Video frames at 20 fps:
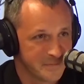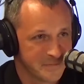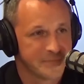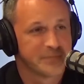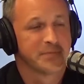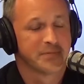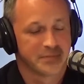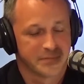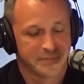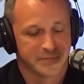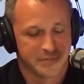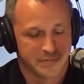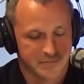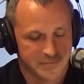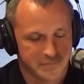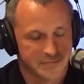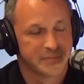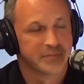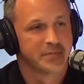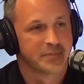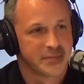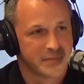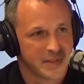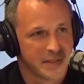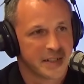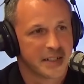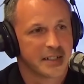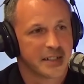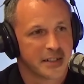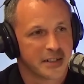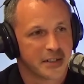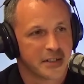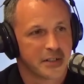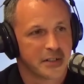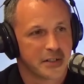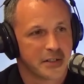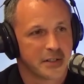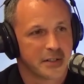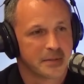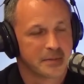Yeah. Get with a good loan officer.